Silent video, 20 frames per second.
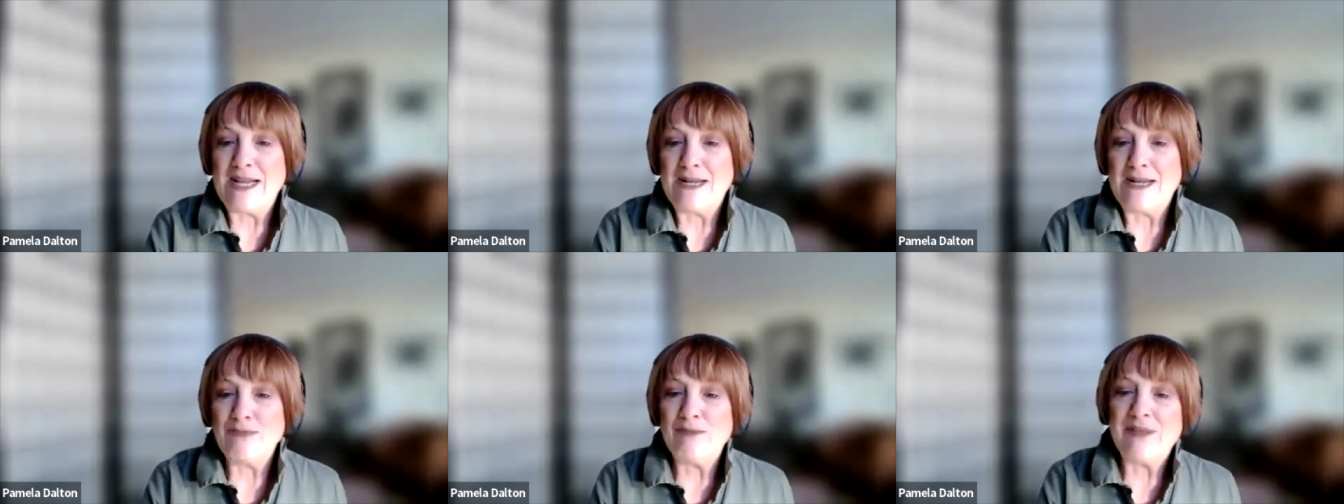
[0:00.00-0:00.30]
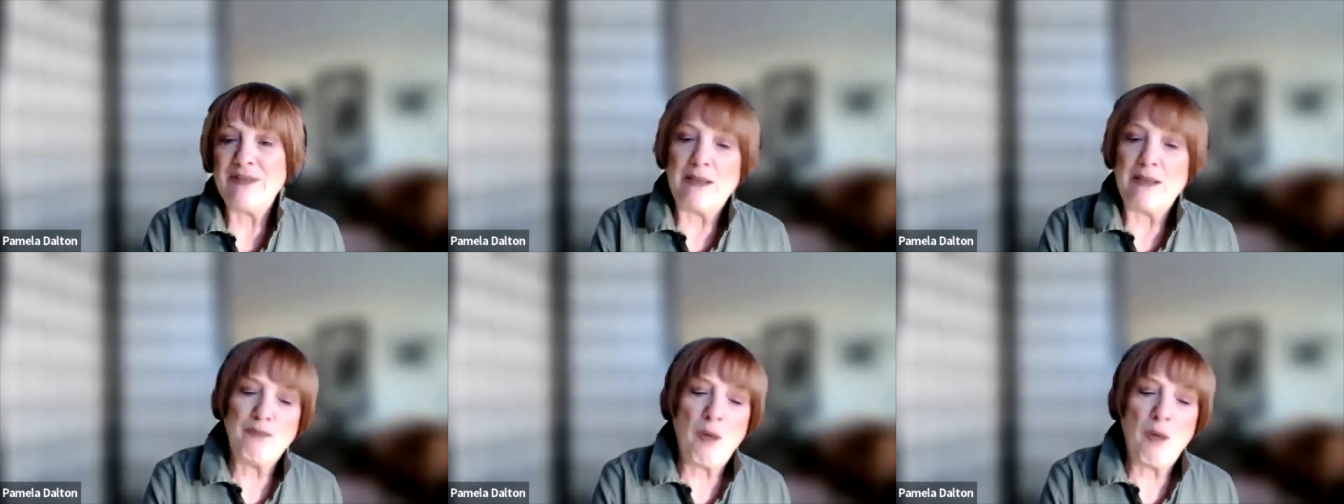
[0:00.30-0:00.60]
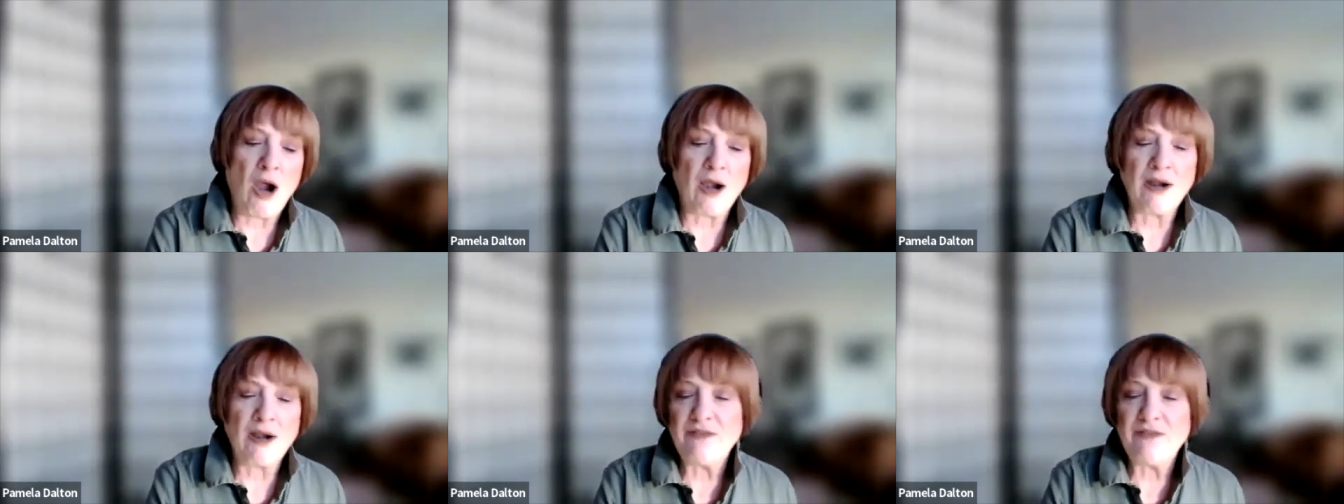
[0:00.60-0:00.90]
And
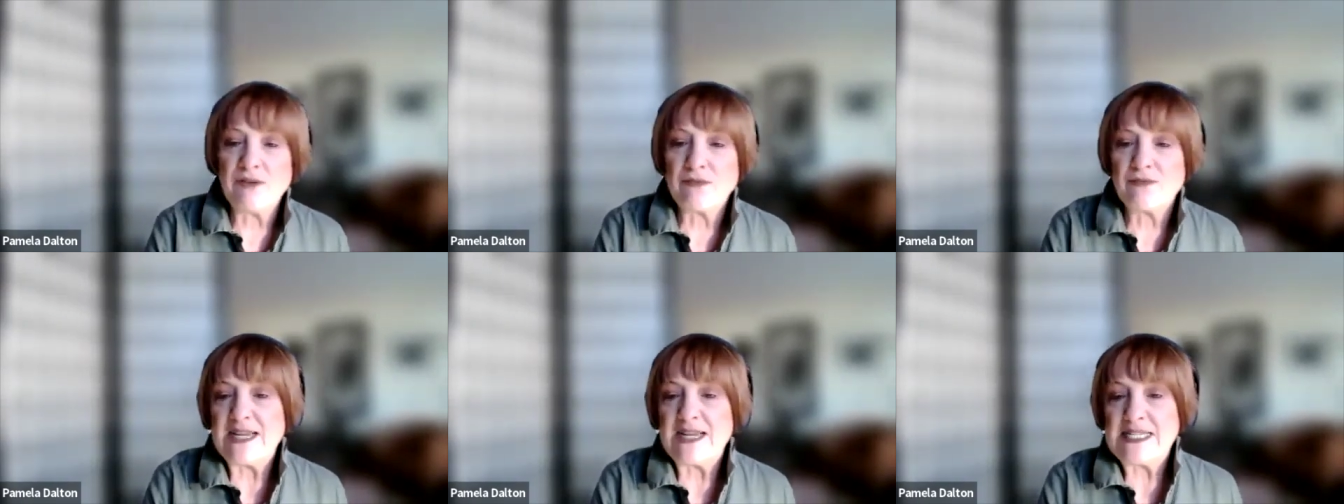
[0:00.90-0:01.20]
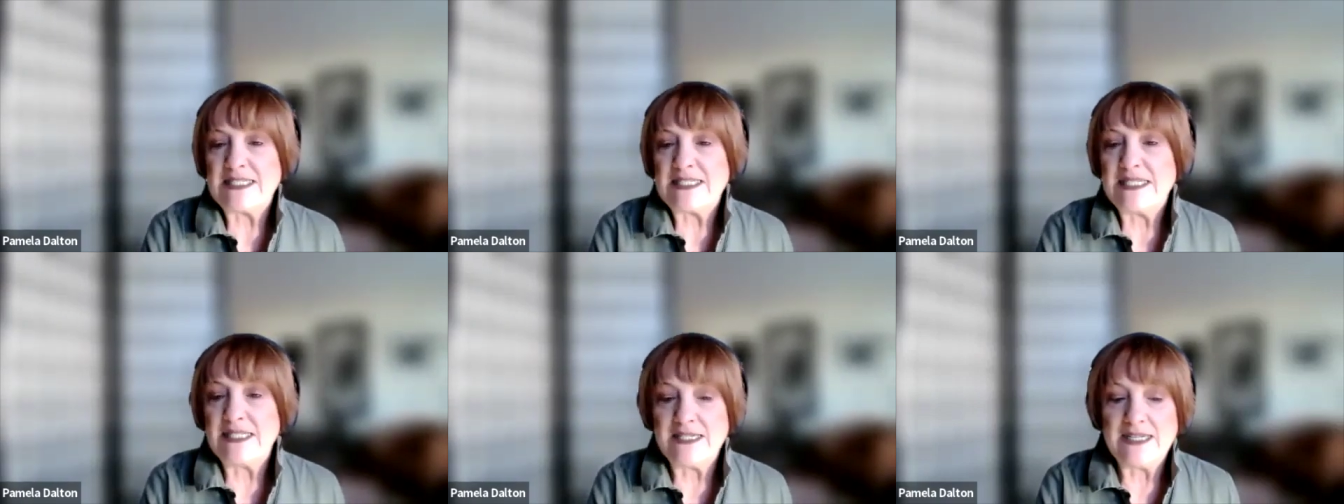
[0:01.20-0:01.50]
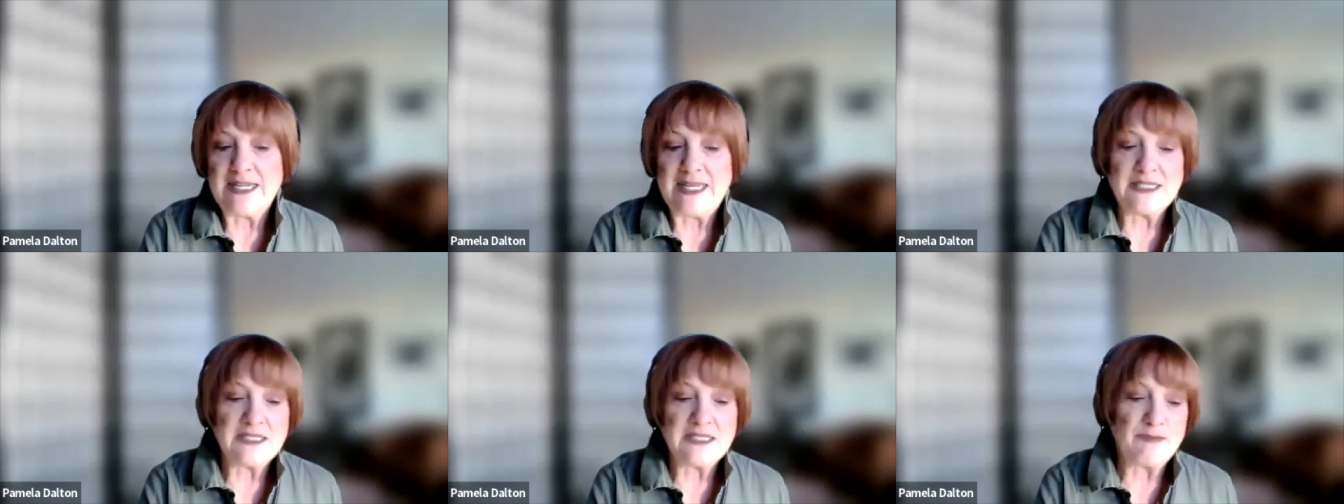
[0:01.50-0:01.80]
part of the reason
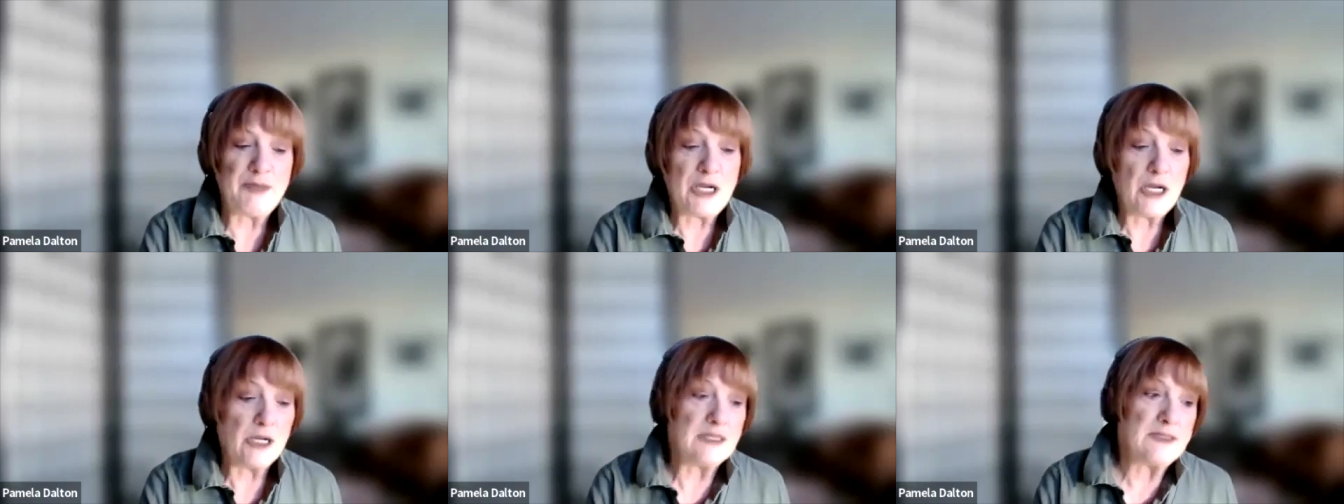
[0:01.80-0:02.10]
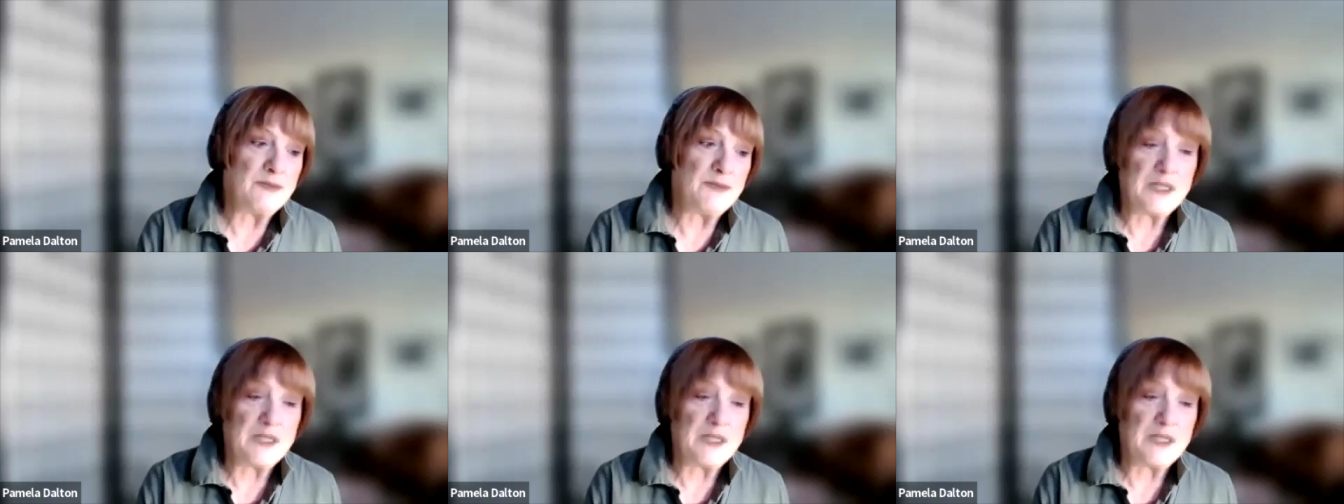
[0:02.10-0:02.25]
is because